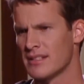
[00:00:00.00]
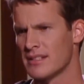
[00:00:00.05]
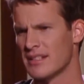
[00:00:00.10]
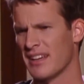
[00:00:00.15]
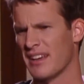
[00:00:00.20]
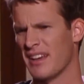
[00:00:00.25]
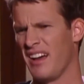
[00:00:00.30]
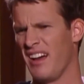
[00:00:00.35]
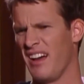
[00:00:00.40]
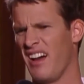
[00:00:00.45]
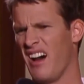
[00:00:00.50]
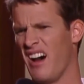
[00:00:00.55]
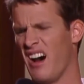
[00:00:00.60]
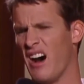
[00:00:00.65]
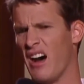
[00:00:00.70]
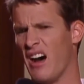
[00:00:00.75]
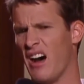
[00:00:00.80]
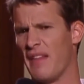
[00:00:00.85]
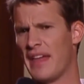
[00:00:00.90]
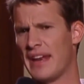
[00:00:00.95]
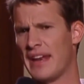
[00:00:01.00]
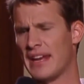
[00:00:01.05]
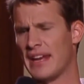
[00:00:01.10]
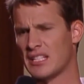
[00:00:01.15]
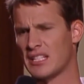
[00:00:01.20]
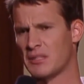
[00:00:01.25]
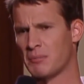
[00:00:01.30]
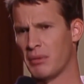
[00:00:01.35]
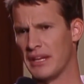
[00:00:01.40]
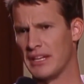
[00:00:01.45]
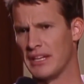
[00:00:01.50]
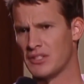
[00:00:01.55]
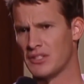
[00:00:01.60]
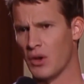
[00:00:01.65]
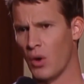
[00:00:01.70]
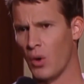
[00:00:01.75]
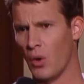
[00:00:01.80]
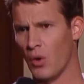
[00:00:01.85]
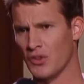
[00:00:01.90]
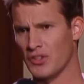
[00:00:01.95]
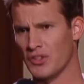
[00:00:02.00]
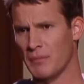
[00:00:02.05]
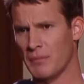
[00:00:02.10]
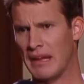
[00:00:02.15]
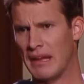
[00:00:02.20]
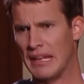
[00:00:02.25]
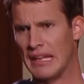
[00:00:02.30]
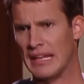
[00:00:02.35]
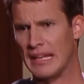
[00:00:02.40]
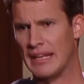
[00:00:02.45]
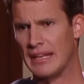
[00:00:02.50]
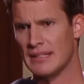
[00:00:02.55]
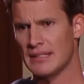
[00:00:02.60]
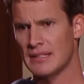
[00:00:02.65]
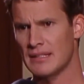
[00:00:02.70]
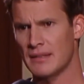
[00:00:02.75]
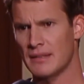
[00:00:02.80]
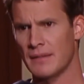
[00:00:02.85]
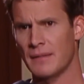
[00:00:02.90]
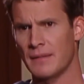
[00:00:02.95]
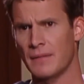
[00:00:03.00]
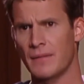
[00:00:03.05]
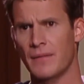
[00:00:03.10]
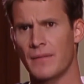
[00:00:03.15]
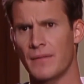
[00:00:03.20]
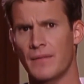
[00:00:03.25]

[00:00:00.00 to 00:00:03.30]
It's like, oh, that explains the holes in my linens.